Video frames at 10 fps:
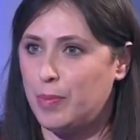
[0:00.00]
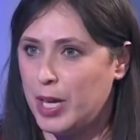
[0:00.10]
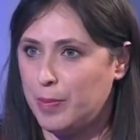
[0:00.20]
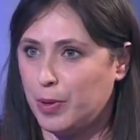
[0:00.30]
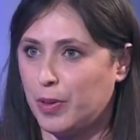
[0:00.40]
Arab
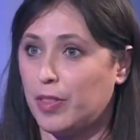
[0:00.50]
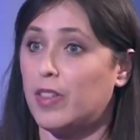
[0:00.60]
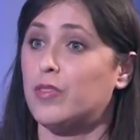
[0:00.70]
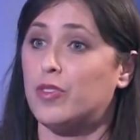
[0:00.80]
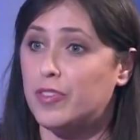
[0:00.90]
people
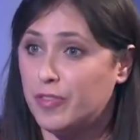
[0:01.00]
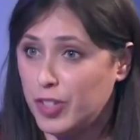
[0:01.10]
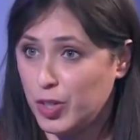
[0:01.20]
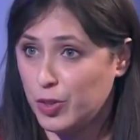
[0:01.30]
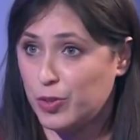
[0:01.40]
that
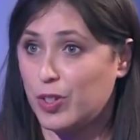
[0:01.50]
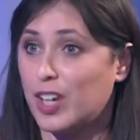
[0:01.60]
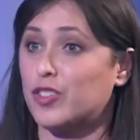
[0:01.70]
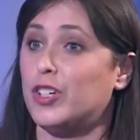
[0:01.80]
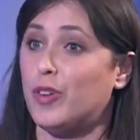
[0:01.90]
refuse
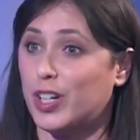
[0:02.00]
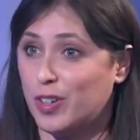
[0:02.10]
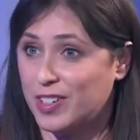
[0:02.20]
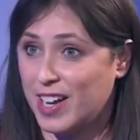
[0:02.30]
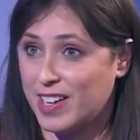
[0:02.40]
to actually
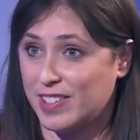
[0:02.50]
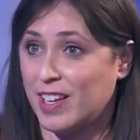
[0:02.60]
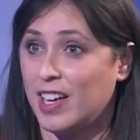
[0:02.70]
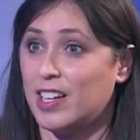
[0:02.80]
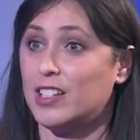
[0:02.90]

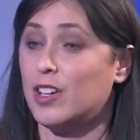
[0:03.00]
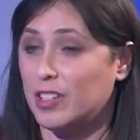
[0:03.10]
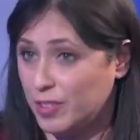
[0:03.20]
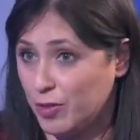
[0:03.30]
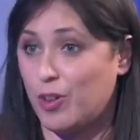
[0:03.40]
recognize
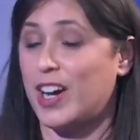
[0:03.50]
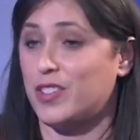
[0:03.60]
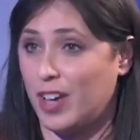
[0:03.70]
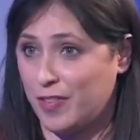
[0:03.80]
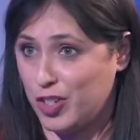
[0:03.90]
the
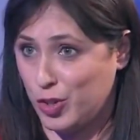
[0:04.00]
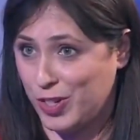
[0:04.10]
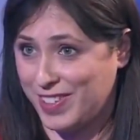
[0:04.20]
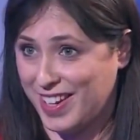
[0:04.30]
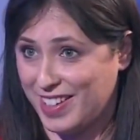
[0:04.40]
right to have a
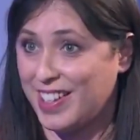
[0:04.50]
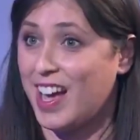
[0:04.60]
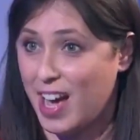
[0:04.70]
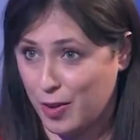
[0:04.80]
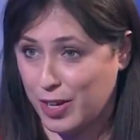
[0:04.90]
Jewish state.
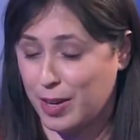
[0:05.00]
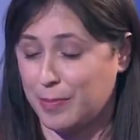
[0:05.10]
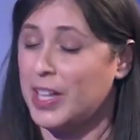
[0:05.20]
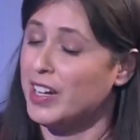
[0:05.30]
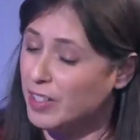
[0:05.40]
How
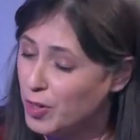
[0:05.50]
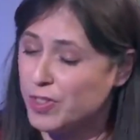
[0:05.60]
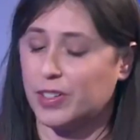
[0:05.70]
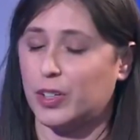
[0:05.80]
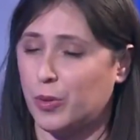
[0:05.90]
come?
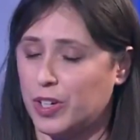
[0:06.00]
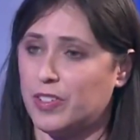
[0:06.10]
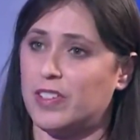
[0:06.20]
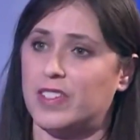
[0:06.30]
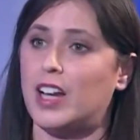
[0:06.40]
Those are the
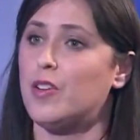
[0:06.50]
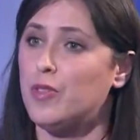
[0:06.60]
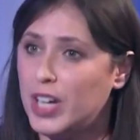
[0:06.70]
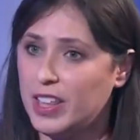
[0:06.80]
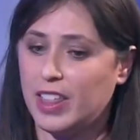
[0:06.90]
questions. And I
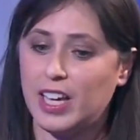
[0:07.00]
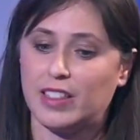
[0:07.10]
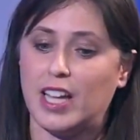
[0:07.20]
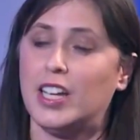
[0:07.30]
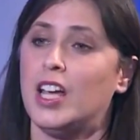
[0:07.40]
really
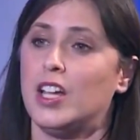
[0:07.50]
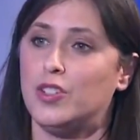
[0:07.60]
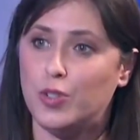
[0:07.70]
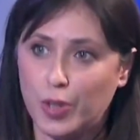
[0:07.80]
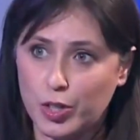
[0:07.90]
think that
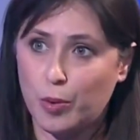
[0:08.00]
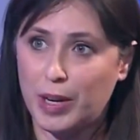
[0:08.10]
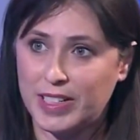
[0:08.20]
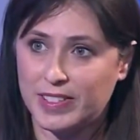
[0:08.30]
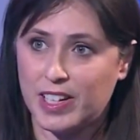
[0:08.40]
during
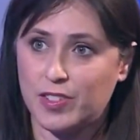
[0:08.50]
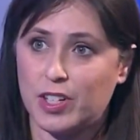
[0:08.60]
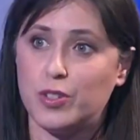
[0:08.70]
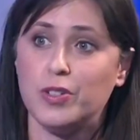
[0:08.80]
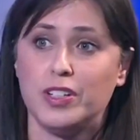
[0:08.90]

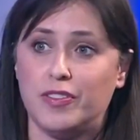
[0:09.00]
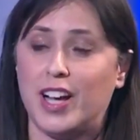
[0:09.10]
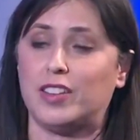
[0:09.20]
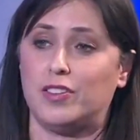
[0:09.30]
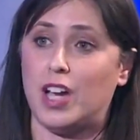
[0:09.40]
normalization, during the
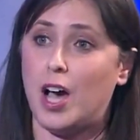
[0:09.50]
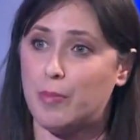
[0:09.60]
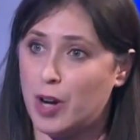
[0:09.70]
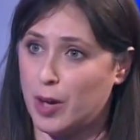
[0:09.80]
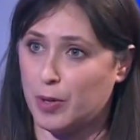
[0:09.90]
fact that the
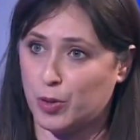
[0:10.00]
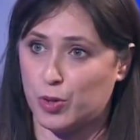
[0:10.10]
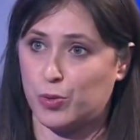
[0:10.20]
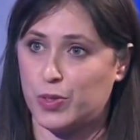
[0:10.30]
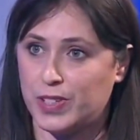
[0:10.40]
Abraham
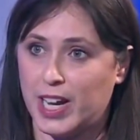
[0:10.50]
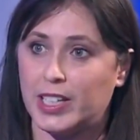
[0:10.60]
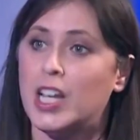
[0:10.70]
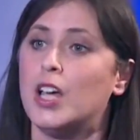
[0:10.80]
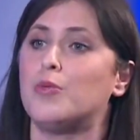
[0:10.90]
Accords were
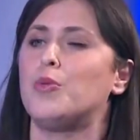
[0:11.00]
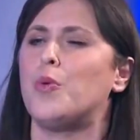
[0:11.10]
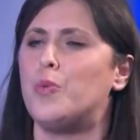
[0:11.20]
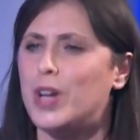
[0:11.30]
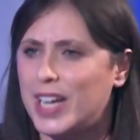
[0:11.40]
signed,
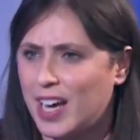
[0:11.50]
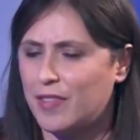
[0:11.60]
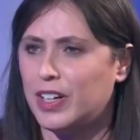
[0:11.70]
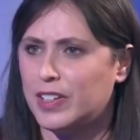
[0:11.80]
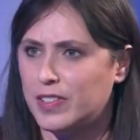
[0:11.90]
we were really
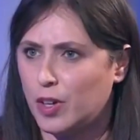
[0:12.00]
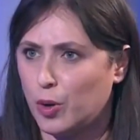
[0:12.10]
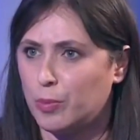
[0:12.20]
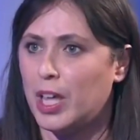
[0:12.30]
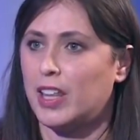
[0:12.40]
having this
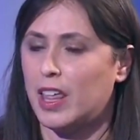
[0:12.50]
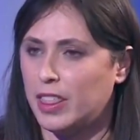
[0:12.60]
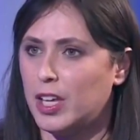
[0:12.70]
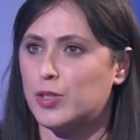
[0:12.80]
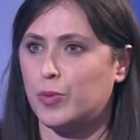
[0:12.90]
hope
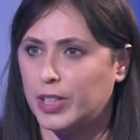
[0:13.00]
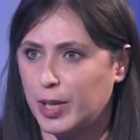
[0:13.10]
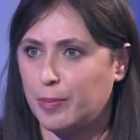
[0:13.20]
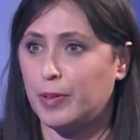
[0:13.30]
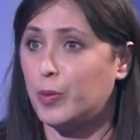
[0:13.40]
that things
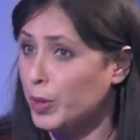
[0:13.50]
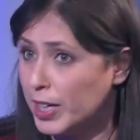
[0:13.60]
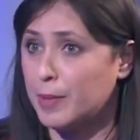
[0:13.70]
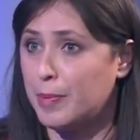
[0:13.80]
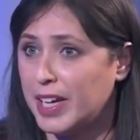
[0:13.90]

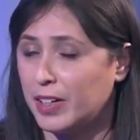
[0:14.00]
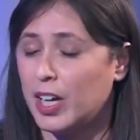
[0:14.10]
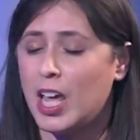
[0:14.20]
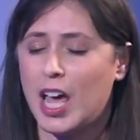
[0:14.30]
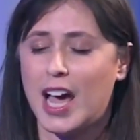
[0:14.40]
will get
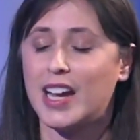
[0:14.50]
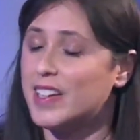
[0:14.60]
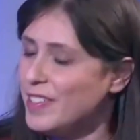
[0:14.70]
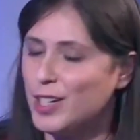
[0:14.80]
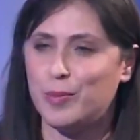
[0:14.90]
better.
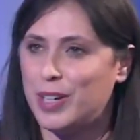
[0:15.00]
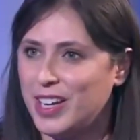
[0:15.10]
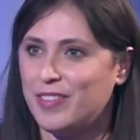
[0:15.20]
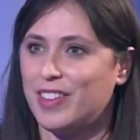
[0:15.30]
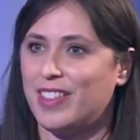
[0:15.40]
And I still
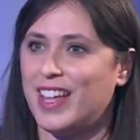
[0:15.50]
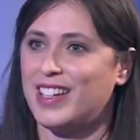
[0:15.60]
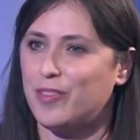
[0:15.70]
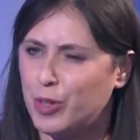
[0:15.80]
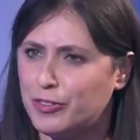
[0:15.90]
believe
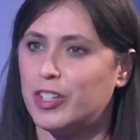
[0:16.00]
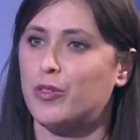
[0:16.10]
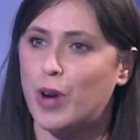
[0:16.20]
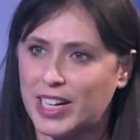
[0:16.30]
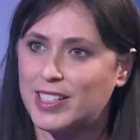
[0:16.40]
that with
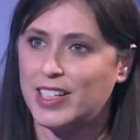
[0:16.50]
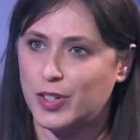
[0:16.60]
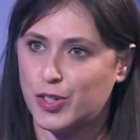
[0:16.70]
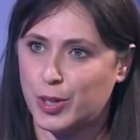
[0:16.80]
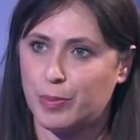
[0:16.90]
the right
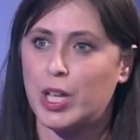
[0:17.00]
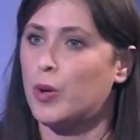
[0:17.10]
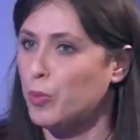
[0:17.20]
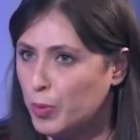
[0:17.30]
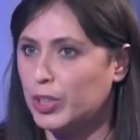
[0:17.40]
leadership,
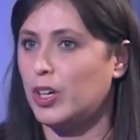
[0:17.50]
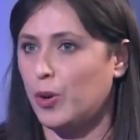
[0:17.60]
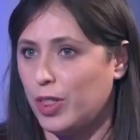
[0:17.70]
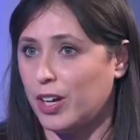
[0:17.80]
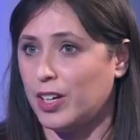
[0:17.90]
we will
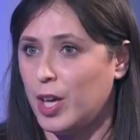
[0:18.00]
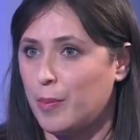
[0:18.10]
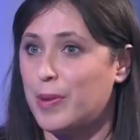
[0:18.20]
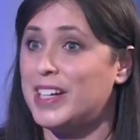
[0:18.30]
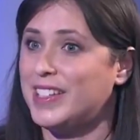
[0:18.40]
go there.
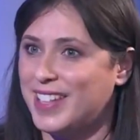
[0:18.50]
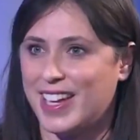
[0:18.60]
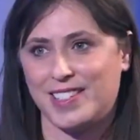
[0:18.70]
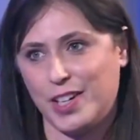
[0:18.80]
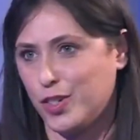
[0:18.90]
But it
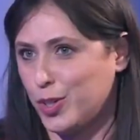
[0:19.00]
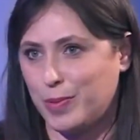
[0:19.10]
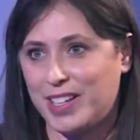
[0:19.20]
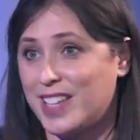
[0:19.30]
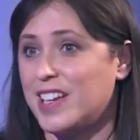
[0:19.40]
takes
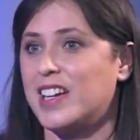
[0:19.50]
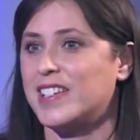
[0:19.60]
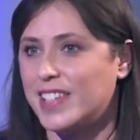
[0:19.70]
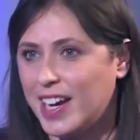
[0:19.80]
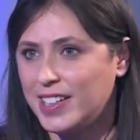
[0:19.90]
leadership that doesn't
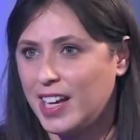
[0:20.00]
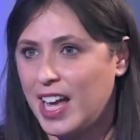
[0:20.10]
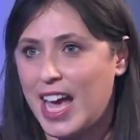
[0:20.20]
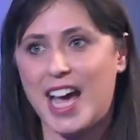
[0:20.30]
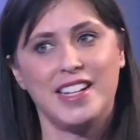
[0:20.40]
incite
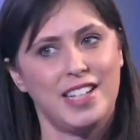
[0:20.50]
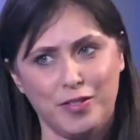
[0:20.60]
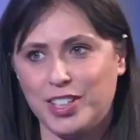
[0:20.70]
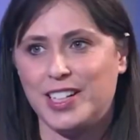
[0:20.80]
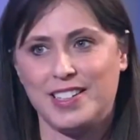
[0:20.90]
and
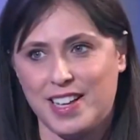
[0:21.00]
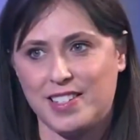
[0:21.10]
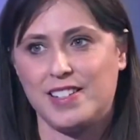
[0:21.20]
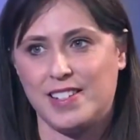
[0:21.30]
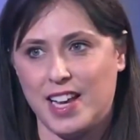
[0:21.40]
definitely
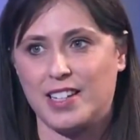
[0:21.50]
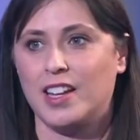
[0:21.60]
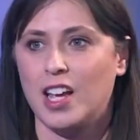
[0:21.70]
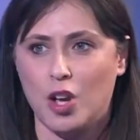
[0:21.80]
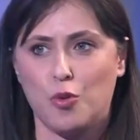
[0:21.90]
doesn't
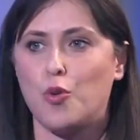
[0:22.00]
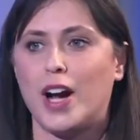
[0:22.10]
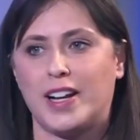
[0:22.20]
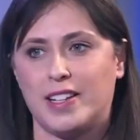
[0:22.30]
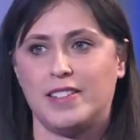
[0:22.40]
send
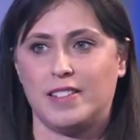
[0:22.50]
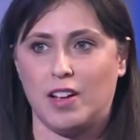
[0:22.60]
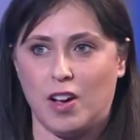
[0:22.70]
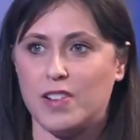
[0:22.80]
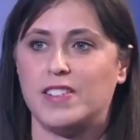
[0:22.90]

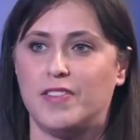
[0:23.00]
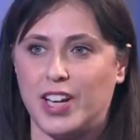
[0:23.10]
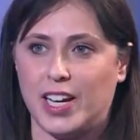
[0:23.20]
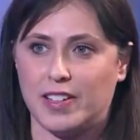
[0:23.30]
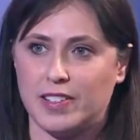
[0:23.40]
rockets on
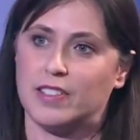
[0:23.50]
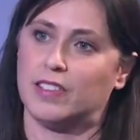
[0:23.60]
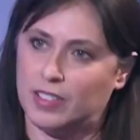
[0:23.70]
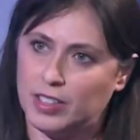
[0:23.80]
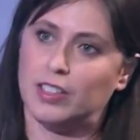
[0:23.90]
civilians.